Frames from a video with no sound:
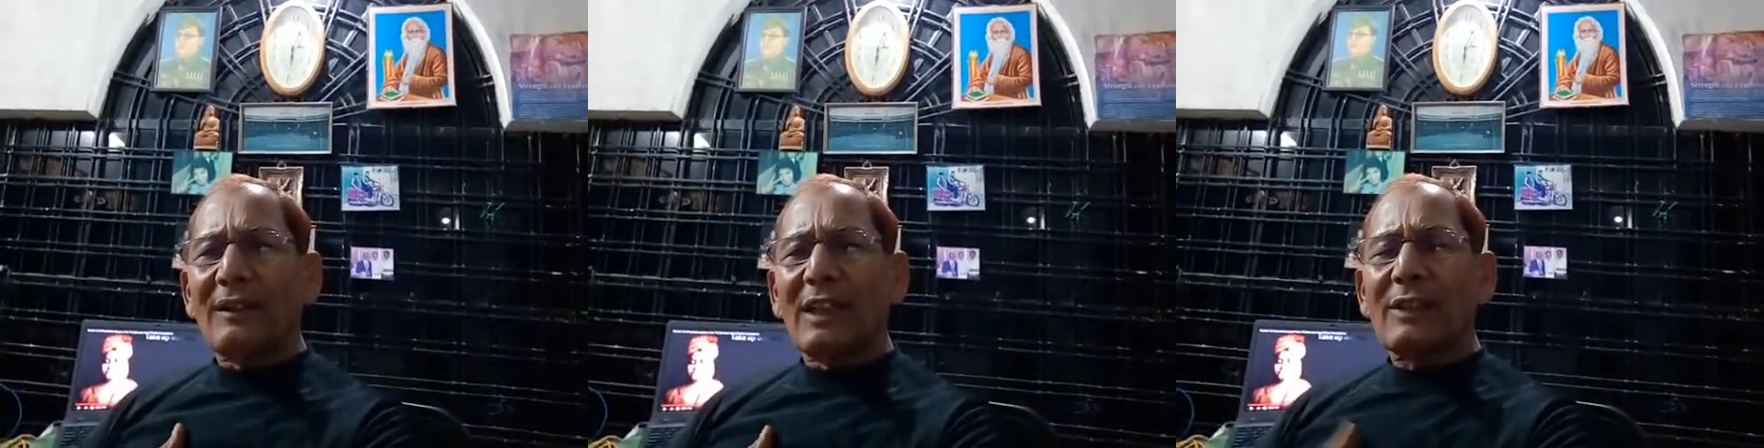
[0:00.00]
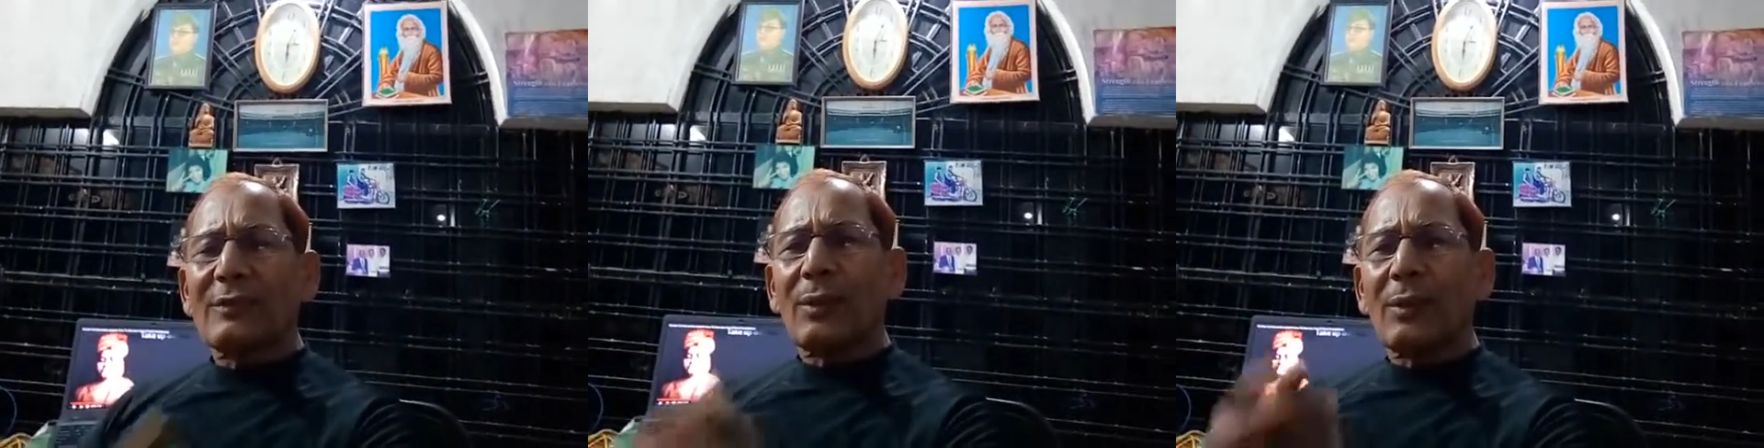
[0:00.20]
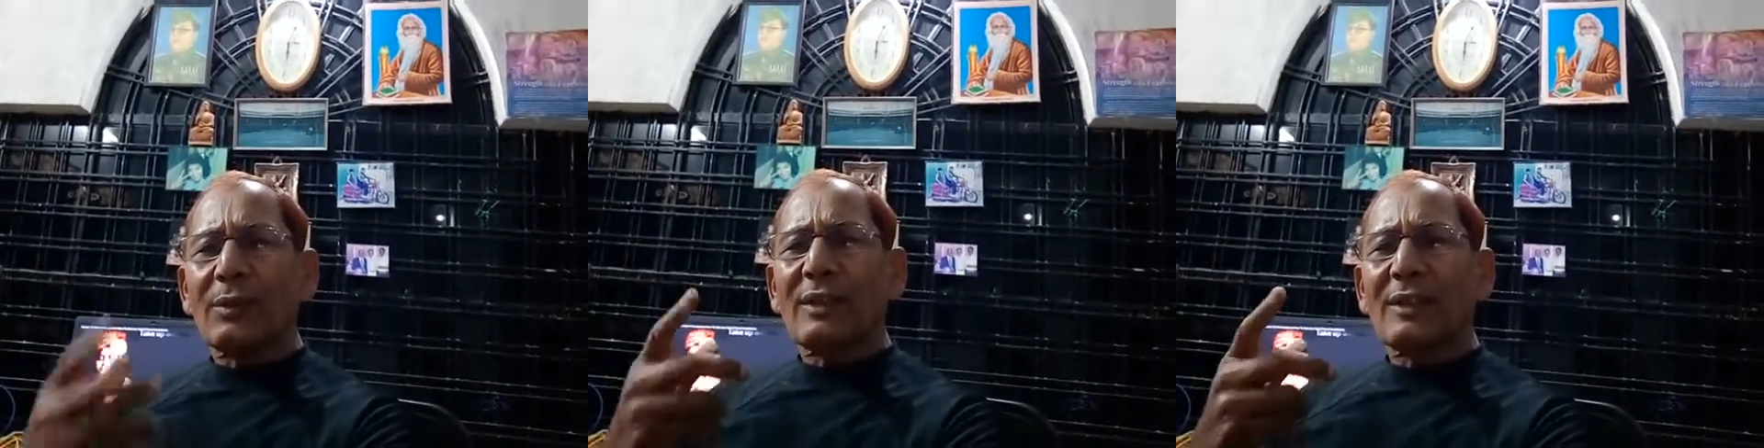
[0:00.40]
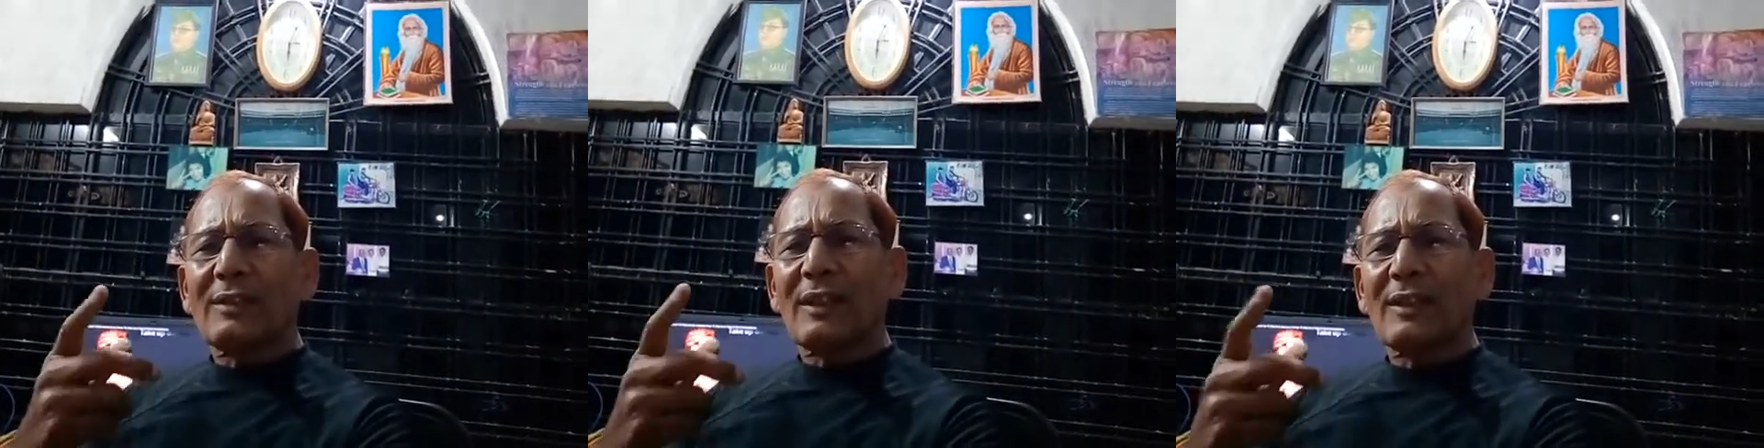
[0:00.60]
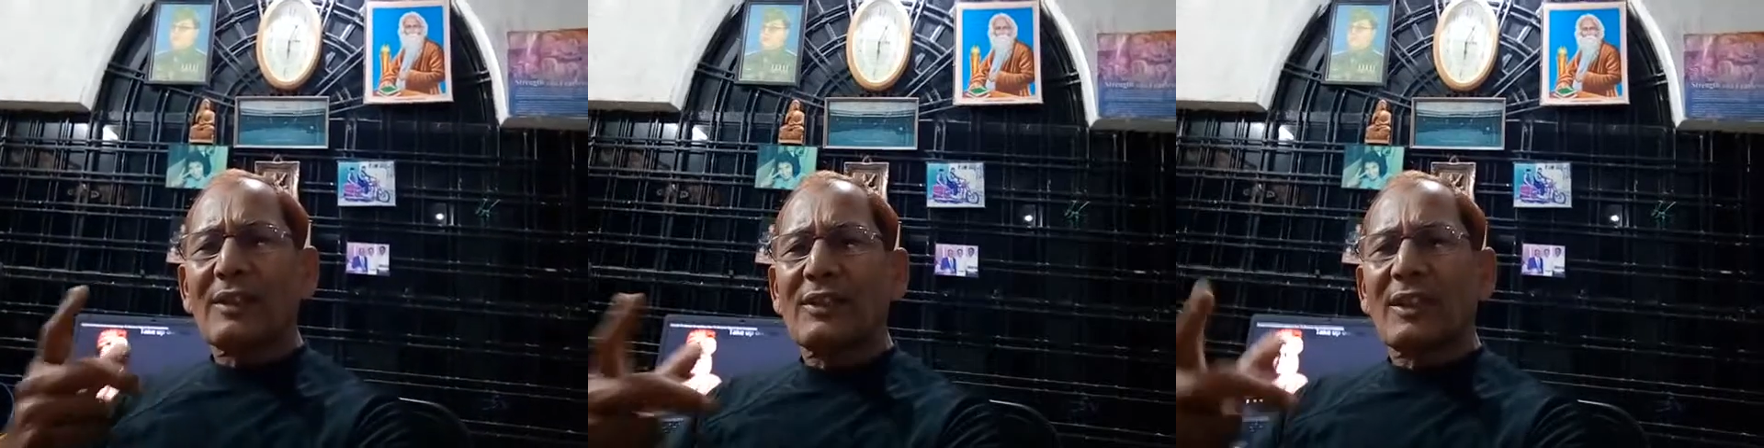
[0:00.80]
that
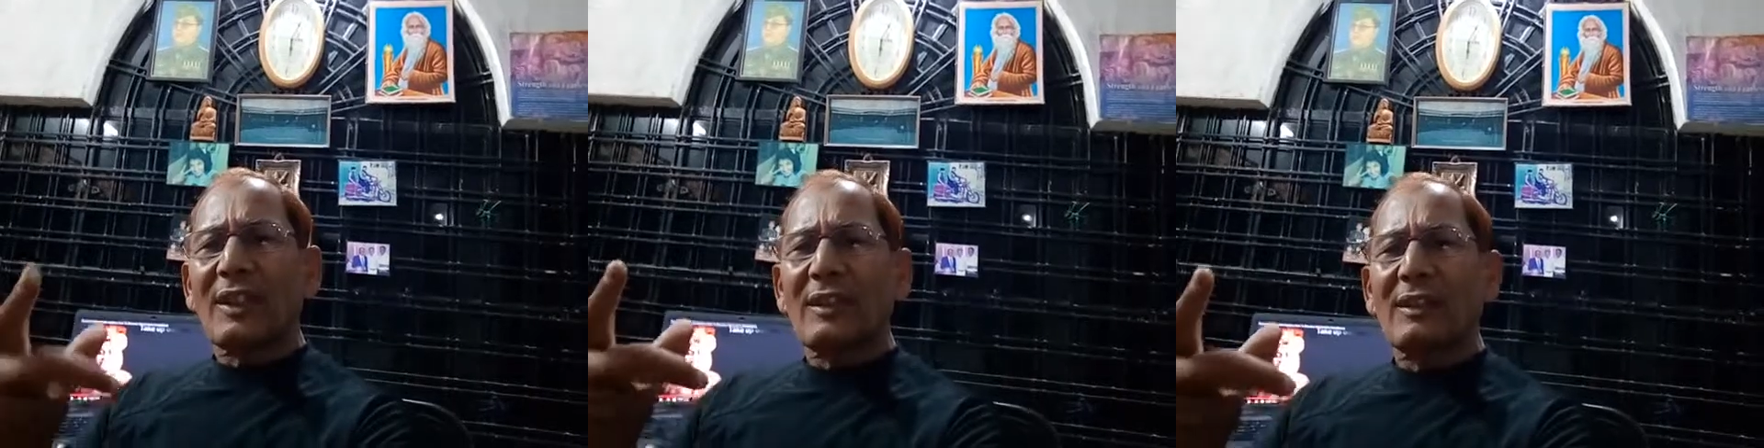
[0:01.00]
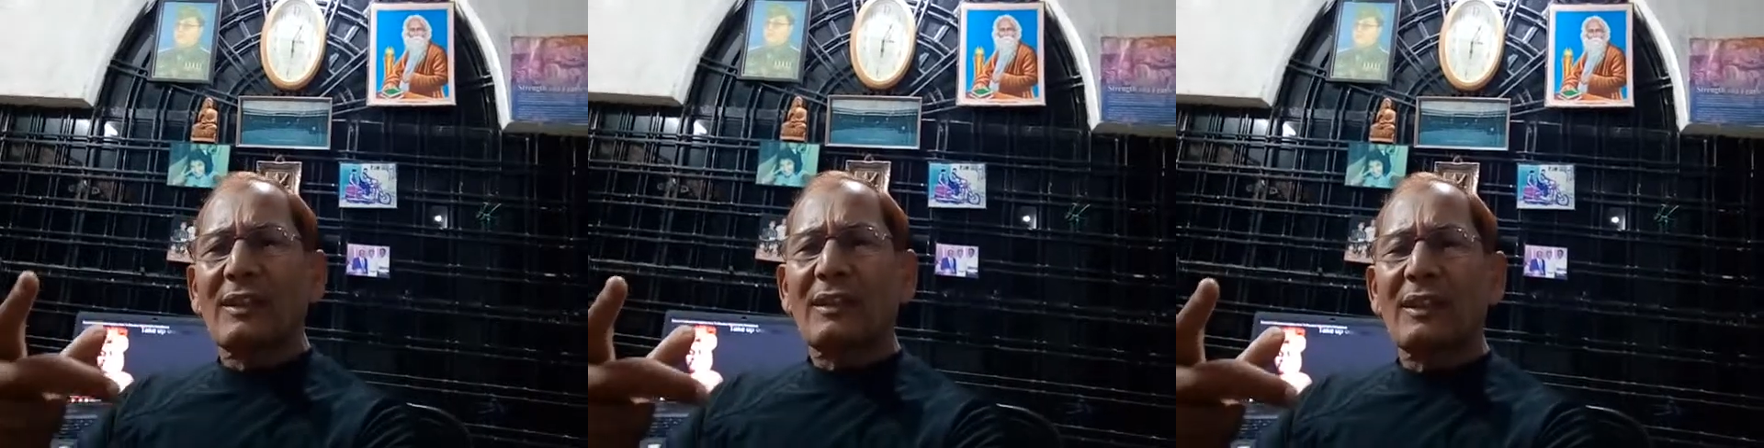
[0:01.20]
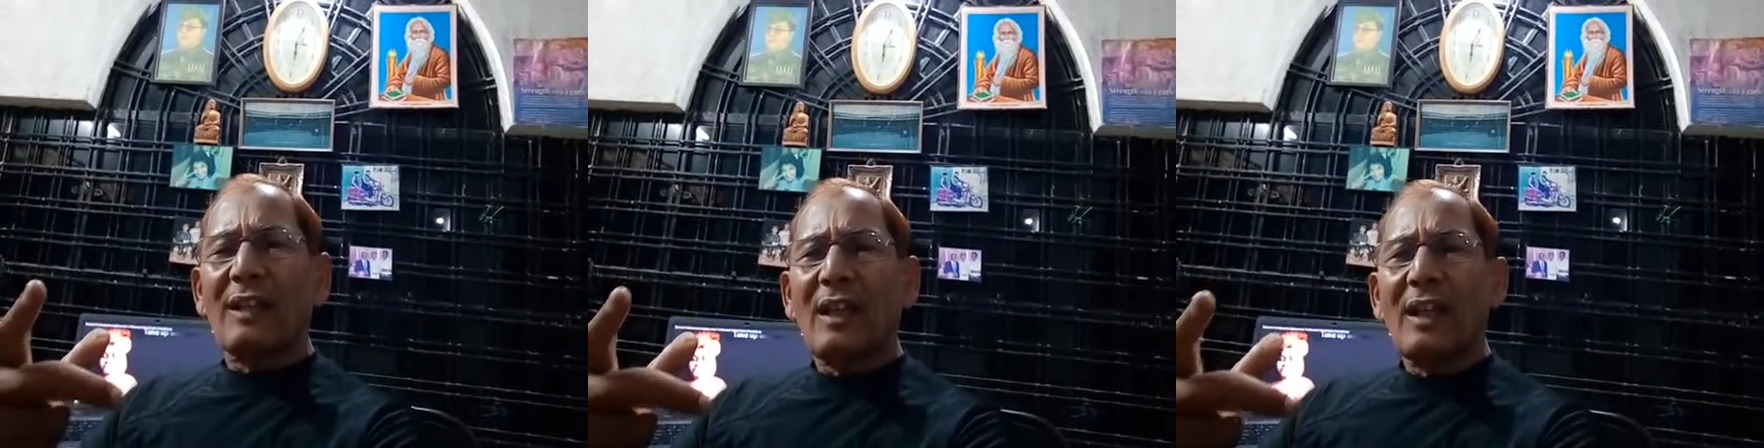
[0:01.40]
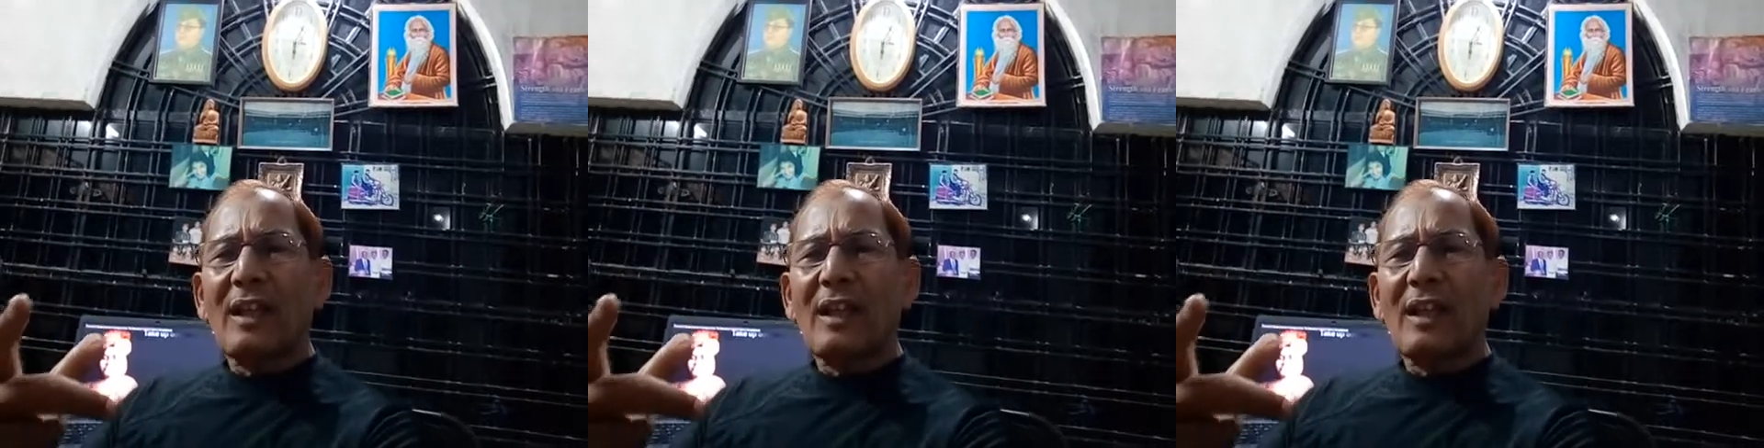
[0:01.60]
forces and sin,